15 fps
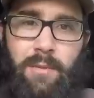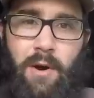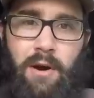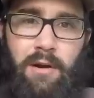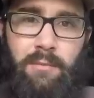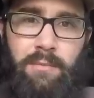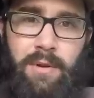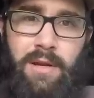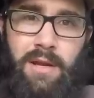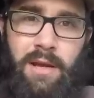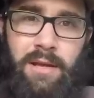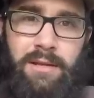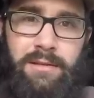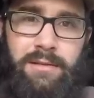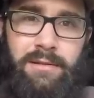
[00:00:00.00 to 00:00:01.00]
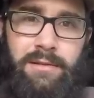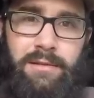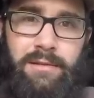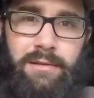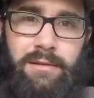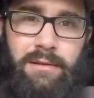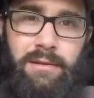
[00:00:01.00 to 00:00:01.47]
part because
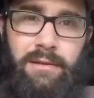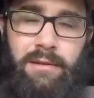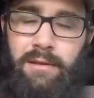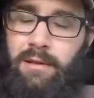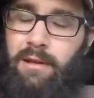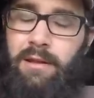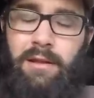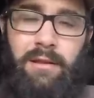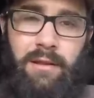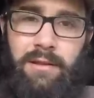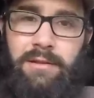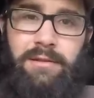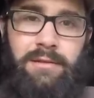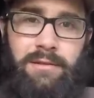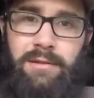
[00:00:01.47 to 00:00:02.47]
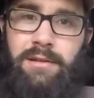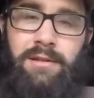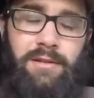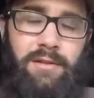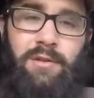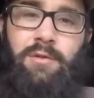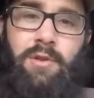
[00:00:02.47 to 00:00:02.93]
it's
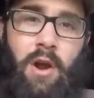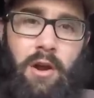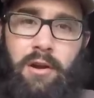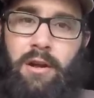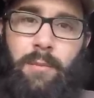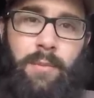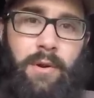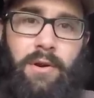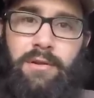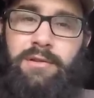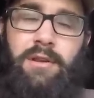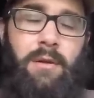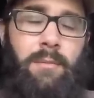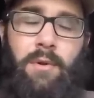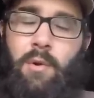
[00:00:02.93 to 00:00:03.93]
just too dark up here. It's gonna be